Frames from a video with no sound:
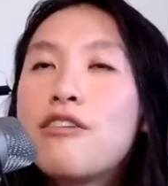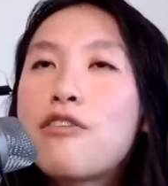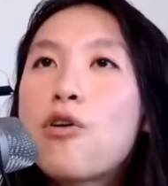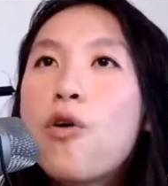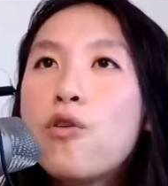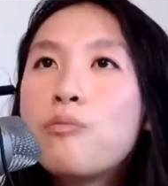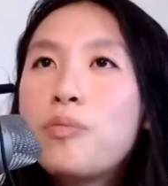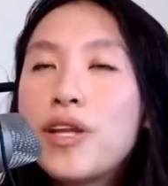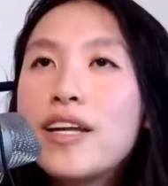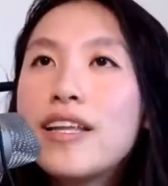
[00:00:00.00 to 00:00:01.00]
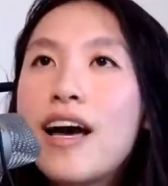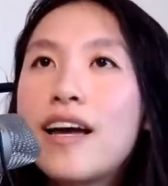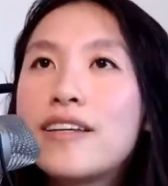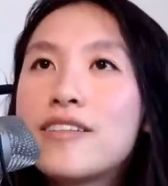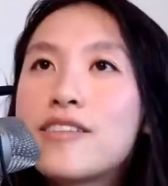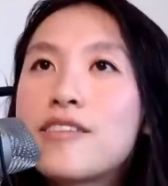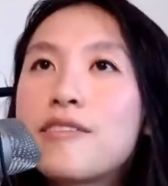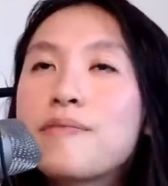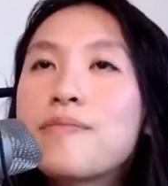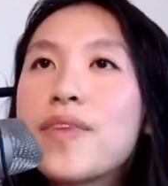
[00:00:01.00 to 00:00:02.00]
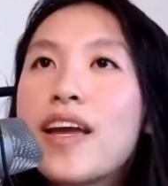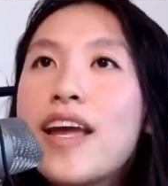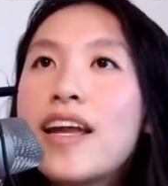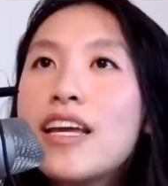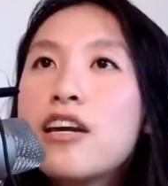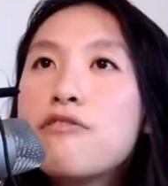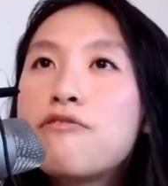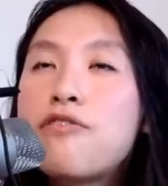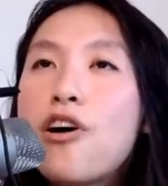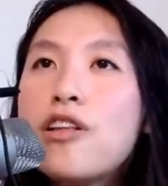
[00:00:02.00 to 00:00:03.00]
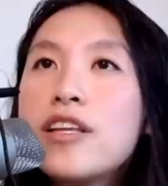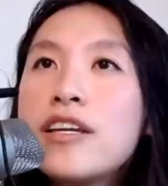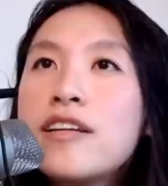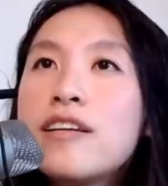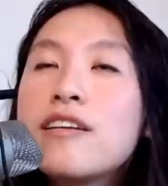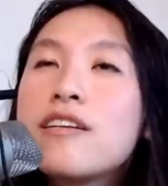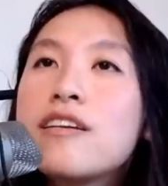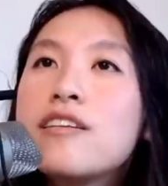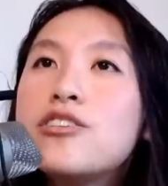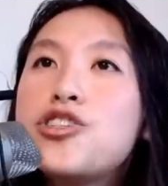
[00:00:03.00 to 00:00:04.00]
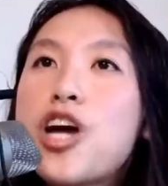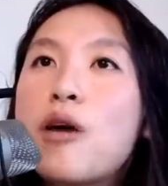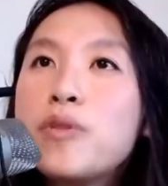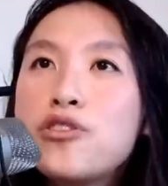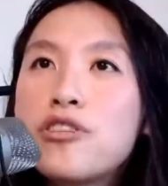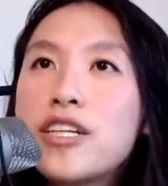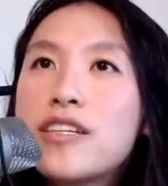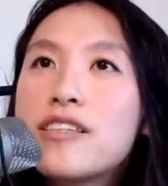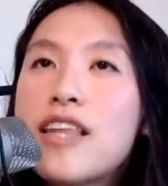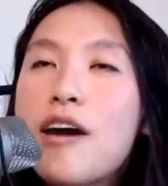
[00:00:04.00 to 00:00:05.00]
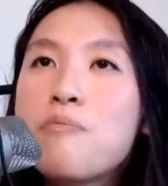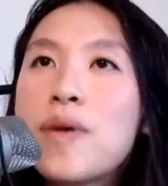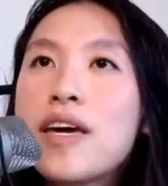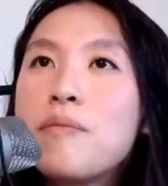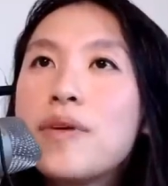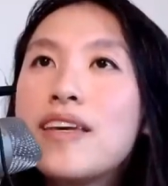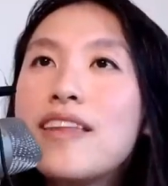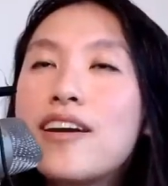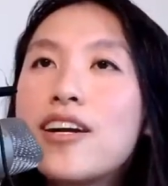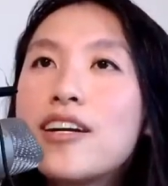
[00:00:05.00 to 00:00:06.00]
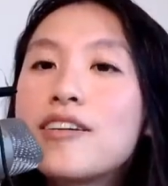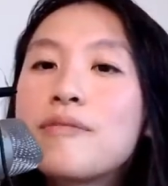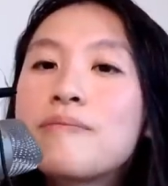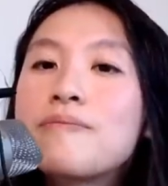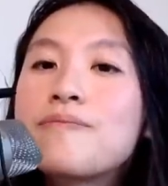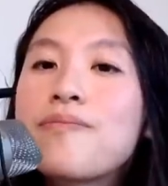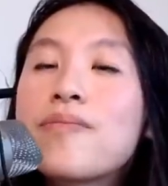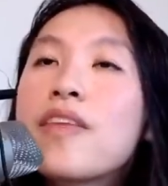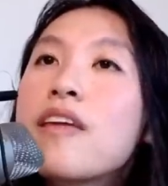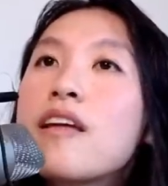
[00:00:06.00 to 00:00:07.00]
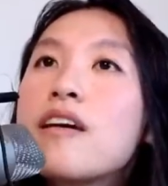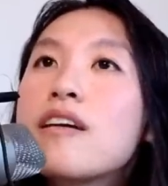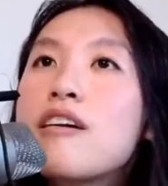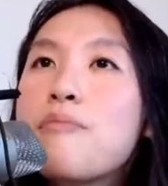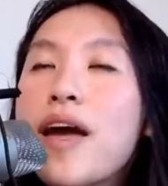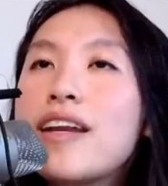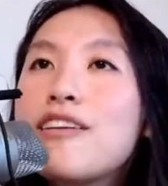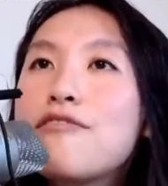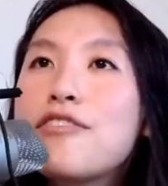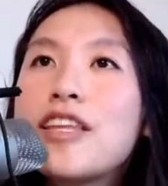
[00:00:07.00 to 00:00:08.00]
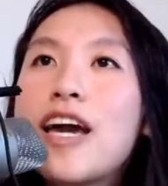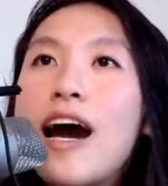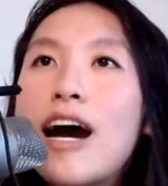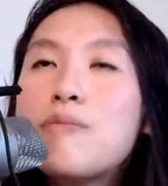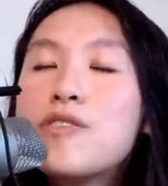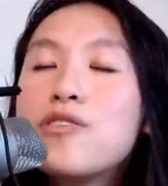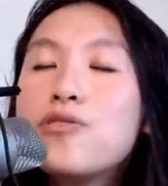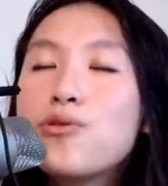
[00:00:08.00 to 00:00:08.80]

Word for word: of our own bloodlines and any fallen geometries that may be there, commanding for the absolute